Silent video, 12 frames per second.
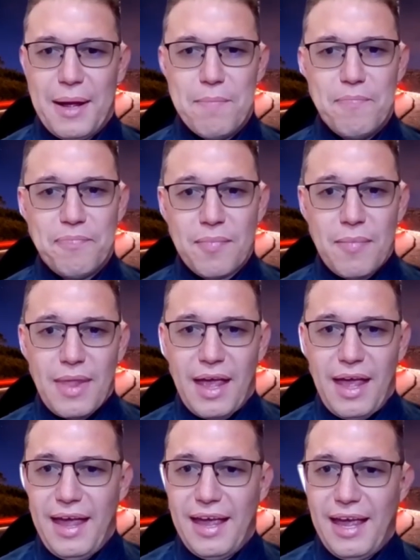Um,
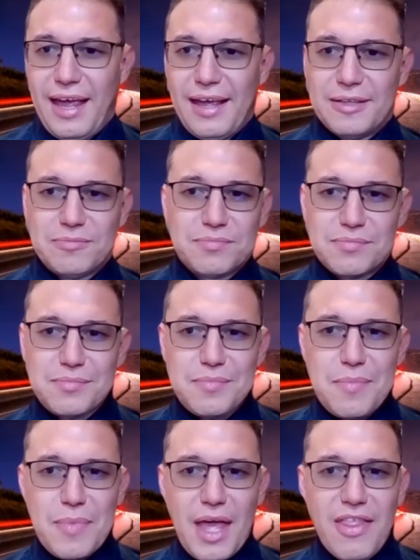eh,
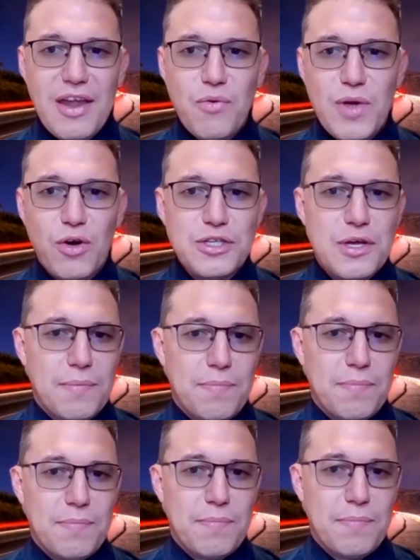and then we
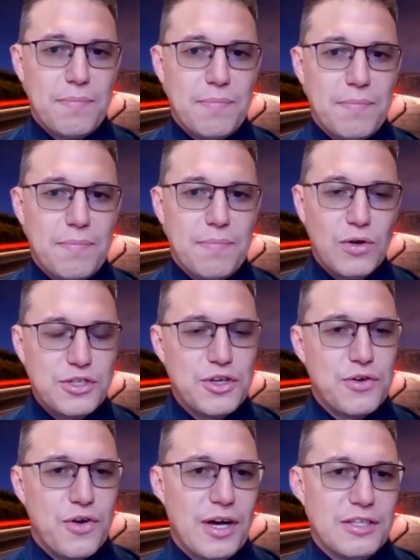also you know, we
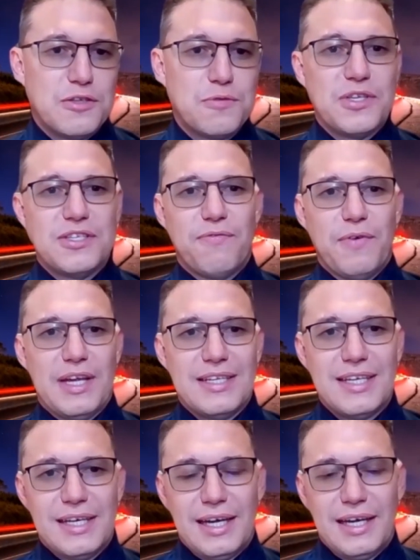also got
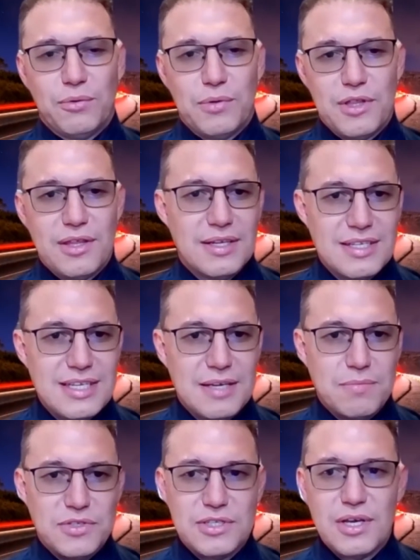specific uh, within the
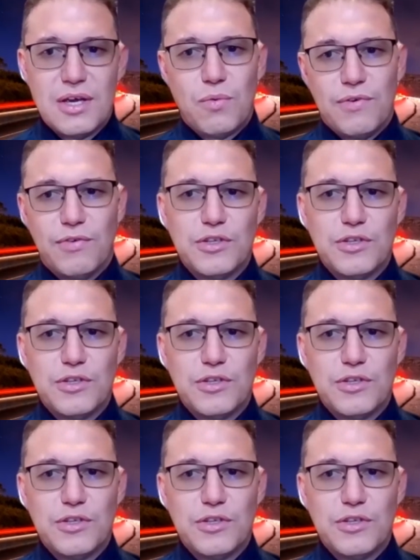teams.